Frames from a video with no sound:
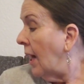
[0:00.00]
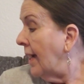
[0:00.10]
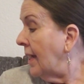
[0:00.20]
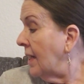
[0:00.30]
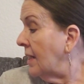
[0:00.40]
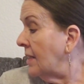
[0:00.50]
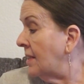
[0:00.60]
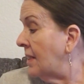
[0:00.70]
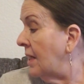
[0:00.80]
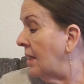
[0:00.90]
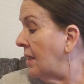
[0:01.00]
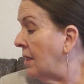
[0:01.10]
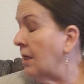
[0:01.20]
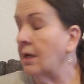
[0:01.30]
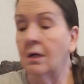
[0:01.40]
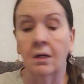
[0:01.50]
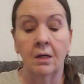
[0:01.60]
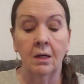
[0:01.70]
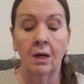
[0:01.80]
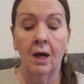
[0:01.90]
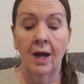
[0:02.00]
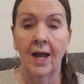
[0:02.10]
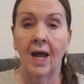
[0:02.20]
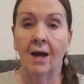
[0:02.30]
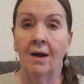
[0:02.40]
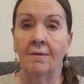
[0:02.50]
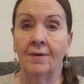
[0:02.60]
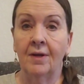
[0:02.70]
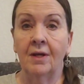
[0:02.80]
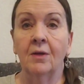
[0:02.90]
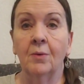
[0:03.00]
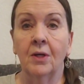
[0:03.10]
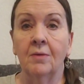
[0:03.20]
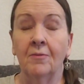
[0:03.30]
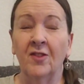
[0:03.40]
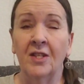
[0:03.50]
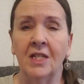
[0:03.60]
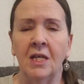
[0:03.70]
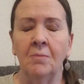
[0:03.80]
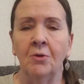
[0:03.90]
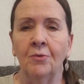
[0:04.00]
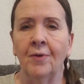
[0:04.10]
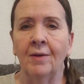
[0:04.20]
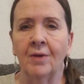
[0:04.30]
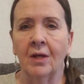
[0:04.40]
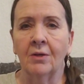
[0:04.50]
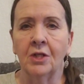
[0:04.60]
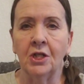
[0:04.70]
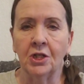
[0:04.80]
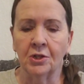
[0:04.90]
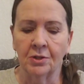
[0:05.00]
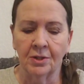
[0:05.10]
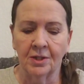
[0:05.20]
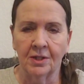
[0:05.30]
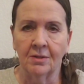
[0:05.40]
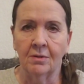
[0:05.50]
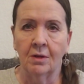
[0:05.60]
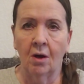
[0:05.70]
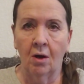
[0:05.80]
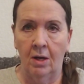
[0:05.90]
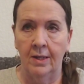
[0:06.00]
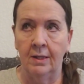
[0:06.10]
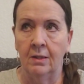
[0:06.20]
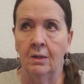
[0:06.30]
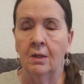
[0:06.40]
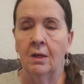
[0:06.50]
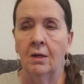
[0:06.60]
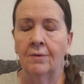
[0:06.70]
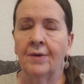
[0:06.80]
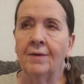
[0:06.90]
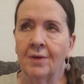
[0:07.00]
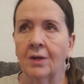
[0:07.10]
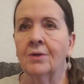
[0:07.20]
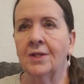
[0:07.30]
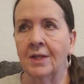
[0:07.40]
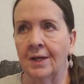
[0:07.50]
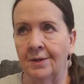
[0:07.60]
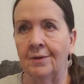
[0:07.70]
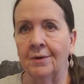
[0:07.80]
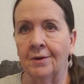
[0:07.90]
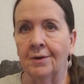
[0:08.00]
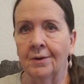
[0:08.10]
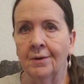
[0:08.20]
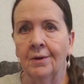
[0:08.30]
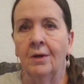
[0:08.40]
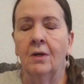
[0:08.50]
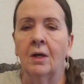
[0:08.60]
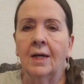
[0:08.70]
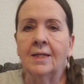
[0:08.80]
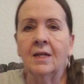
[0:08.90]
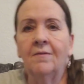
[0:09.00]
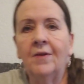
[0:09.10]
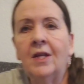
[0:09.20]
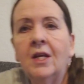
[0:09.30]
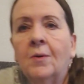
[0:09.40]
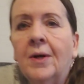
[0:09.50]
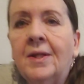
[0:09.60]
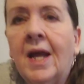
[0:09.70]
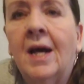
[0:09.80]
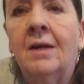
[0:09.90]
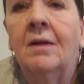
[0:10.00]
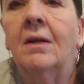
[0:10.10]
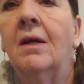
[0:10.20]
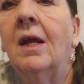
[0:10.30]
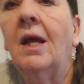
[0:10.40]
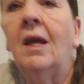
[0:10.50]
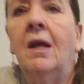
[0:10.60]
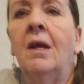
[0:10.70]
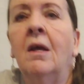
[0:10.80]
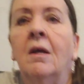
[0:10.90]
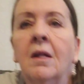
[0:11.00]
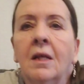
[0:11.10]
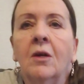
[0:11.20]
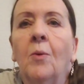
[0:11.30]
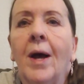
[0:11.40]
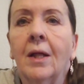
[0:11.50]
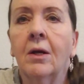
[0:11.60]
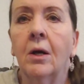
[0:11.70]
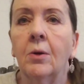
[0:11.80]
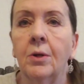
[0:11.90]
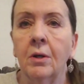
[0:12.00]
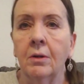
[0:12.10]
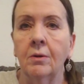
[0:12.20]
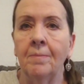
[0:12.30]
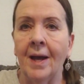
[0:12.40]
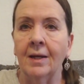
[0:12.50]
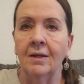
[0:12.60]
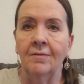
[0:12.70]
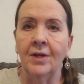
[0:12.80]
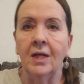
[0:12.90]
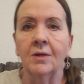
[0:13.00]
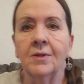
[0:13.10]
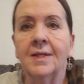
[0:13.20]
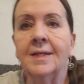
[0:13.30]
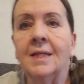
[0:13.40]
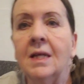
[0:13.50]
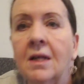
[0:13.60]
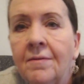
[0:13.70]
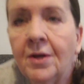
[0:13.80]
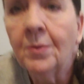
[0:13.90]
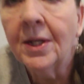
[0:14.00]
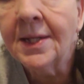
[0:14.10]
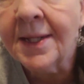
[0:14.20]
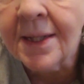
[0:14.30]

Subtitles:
I guess I have another one of the Temu $5 t-shirts on, $5 and under. I did a video on that a little while ago. You can look back in the videos and see it if you want to